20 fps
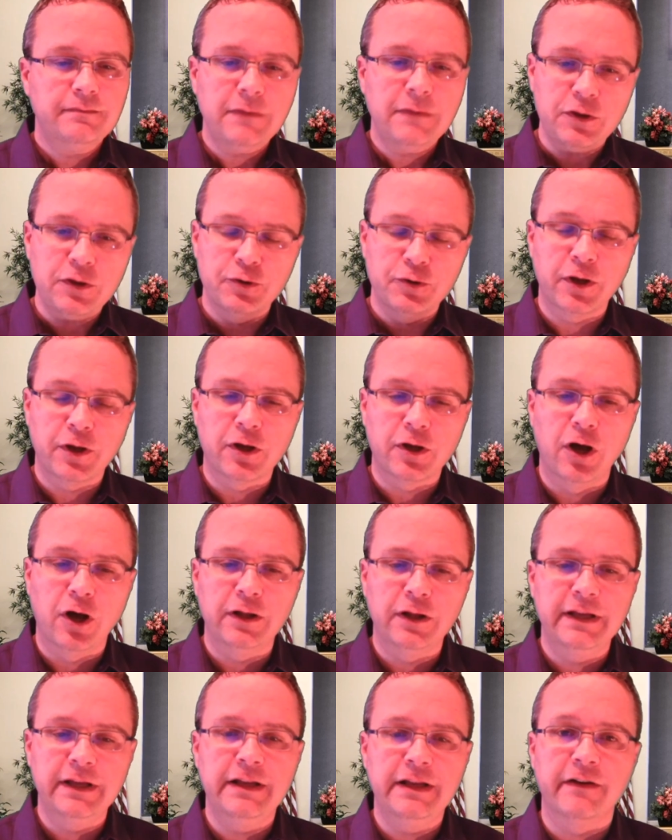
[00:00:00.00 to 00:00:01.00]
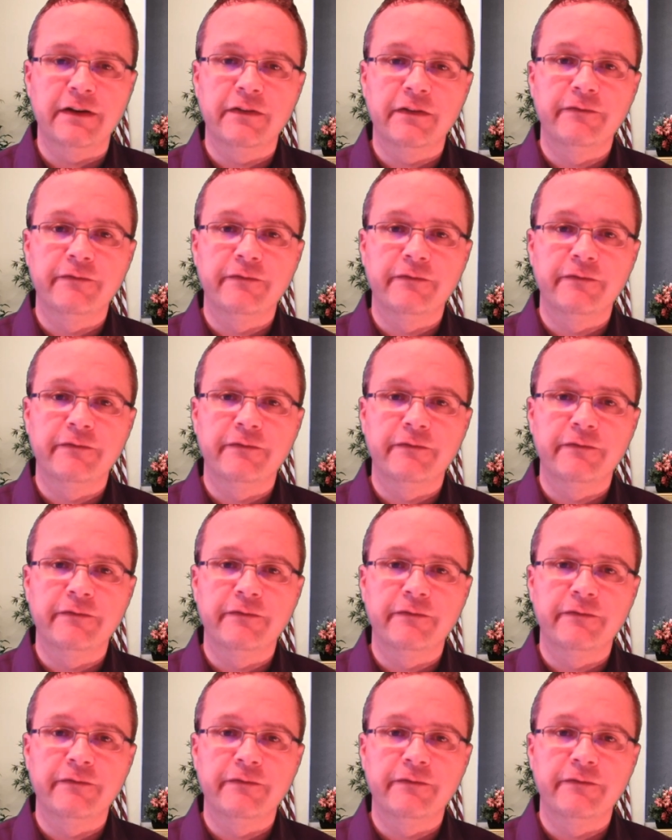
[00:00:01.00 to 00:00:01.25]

You can call in at